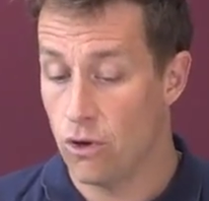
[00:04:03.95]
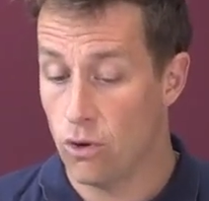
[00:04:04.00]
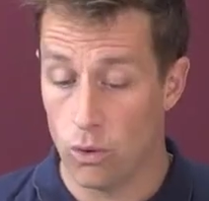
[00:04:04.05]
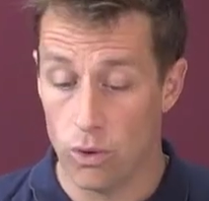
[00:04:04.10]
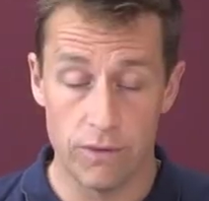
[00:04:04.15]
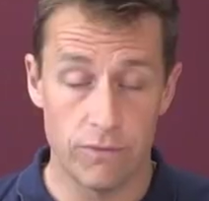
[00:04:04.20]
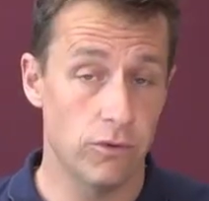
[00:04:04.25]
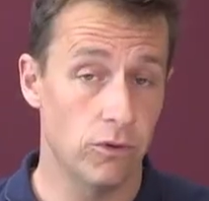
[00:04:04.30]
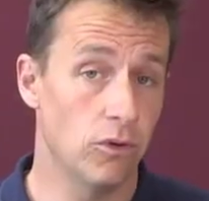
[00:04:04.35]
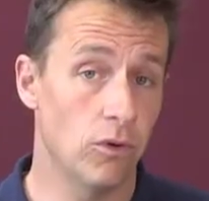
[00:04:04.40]

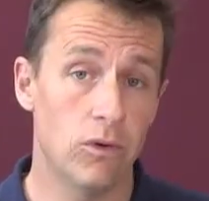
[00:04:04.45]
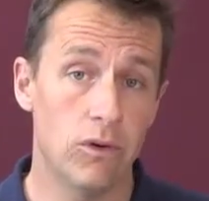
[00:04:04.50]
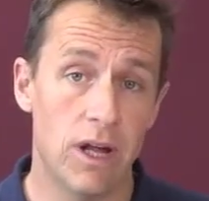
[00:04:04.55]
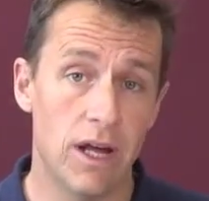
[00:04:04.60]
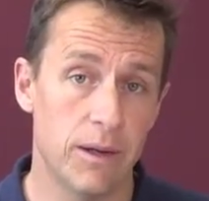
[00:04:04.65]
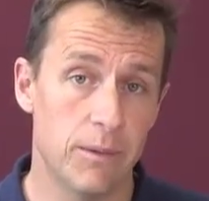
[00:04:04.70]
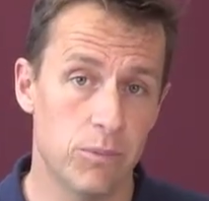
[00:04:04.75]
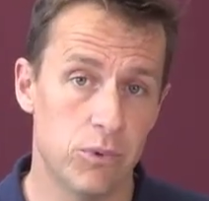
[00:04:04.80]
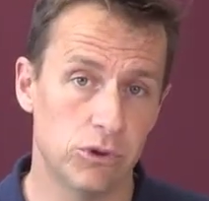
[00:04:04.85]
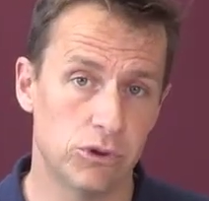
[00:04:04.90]
Or if you don't
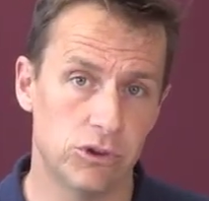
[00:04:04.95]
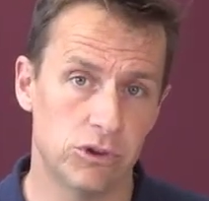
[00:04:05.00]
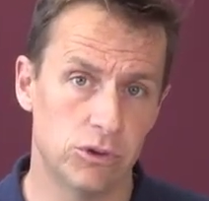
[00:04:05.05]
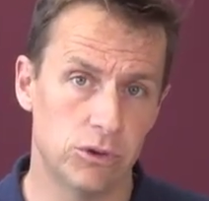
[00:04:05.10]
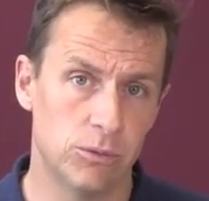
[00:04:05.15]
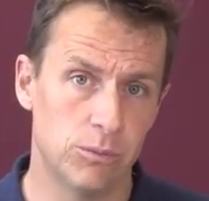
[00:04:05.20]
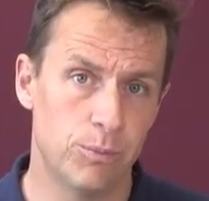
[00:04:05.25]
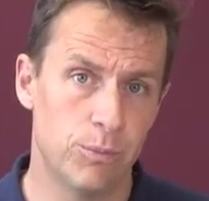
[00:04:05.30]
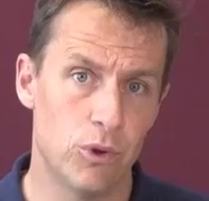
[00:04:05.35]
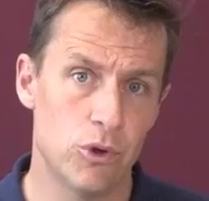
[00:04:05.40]
like
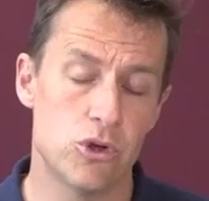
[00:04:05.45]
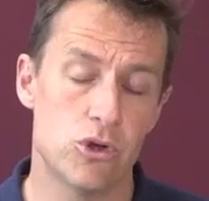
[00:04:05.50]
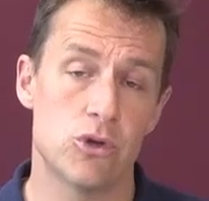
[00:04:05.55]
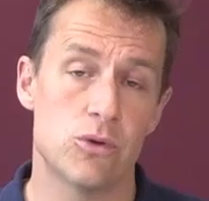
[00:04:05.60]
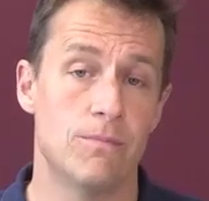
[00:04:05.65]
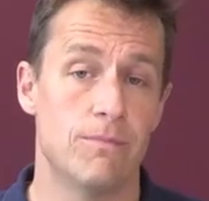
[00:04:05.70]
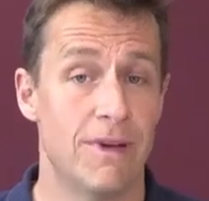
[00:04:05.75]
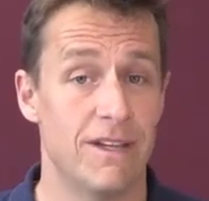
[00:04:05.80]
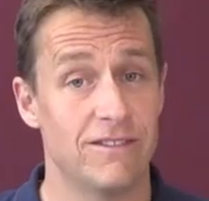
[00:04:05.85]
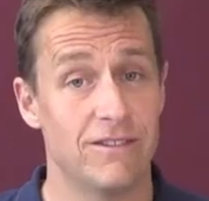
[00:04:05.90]

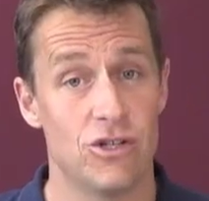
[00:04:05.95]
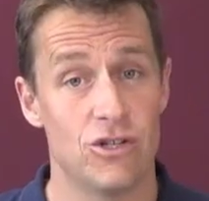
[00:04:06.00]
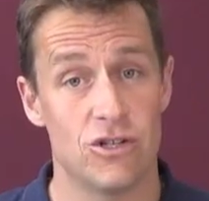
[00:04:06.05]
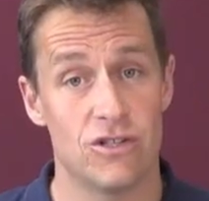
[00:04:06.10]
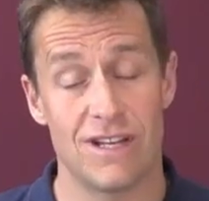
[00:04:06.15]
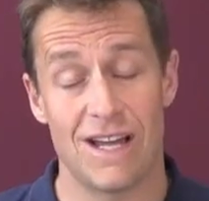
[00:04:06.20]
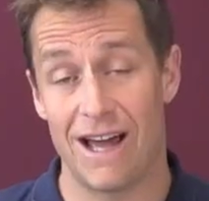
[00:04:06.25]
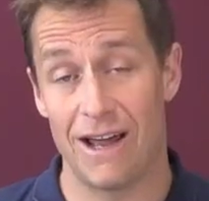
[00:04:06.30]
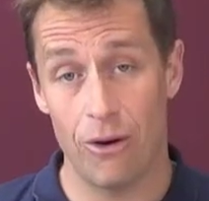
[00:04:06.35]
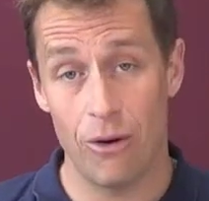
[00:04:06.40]
push
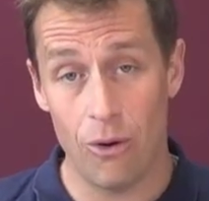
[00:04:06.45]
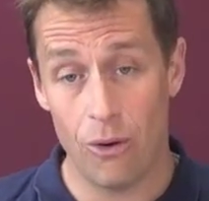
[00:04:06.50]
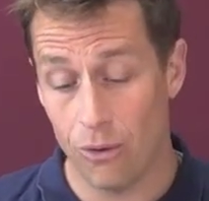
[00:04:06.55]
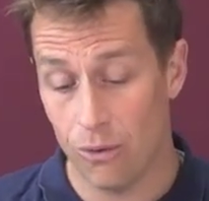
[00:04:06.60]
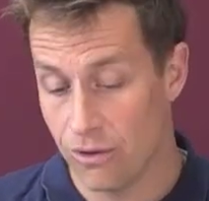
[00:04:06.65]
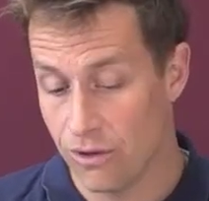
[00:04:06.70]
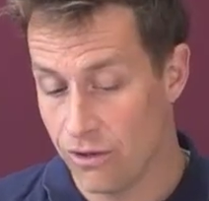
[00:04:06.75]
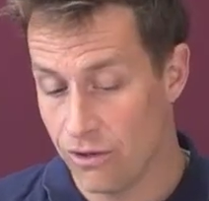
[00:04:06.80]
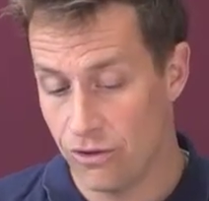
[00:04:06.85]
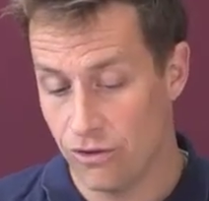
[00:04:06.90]
messages at all,